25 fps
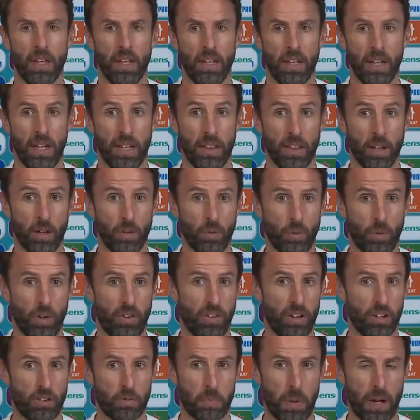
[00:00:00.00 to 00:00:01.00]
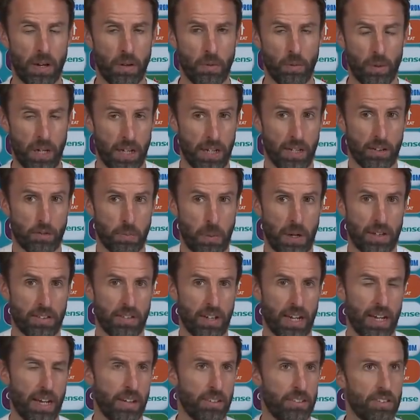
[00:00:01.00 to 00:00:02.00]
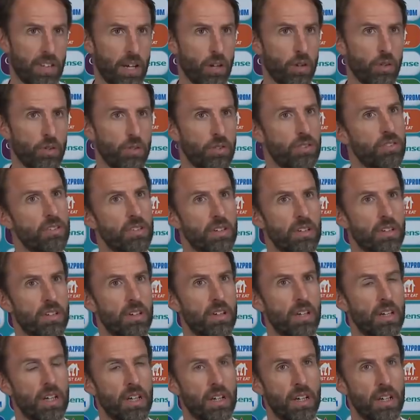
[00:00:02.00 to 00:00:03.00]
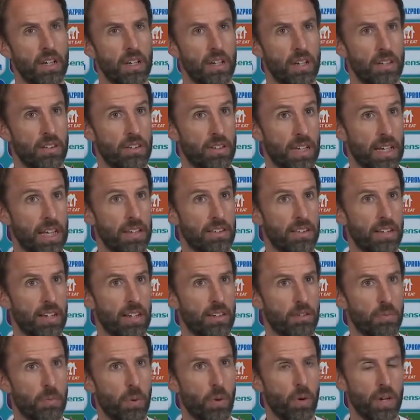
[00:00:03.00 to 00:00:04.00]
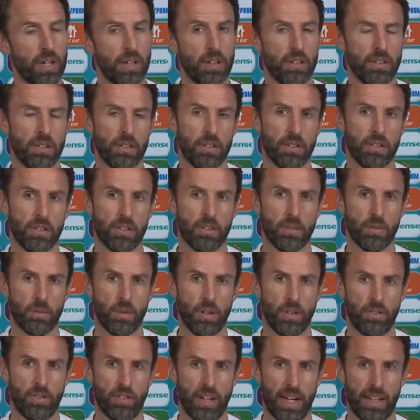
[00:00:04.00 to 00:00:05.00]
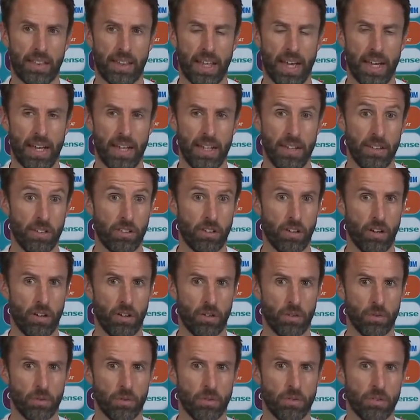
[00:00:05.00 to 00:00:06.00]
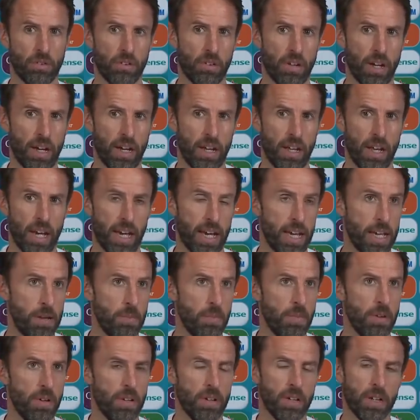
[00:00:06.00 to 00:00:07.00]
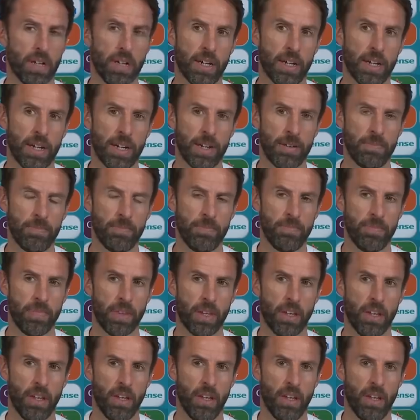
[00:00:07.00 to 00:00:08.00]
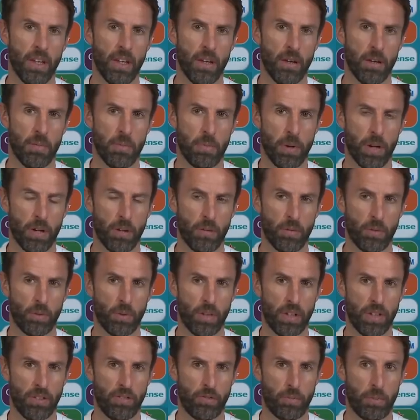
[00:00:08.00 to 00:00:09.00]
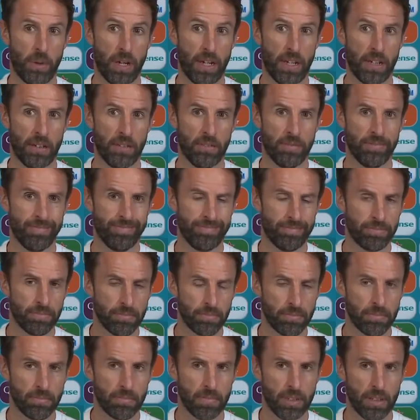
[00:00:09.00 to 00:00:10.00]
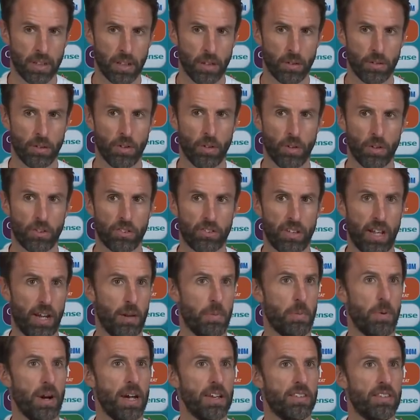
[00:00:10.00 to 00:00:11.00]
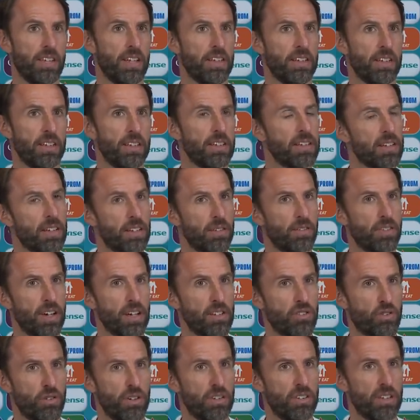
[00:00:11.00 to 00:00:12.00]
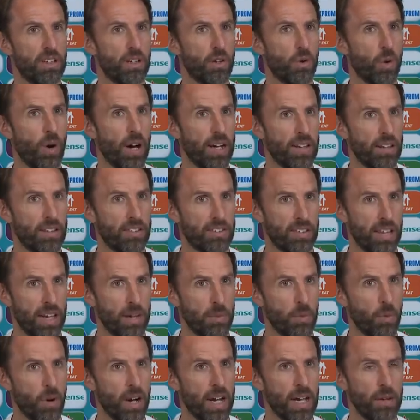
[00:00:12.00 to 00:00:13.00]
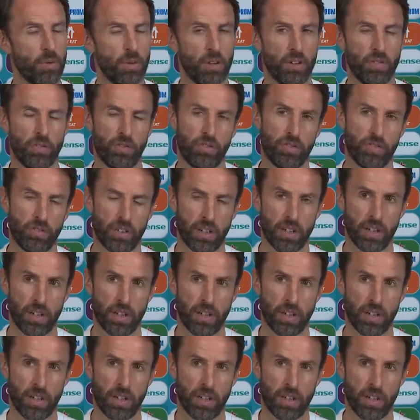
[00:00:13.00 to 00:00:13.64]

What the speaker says: in that we expected ourselves to get to this point. We've had that internal aim, but we've been, you know, not celebrating the victories in quite the same way. We've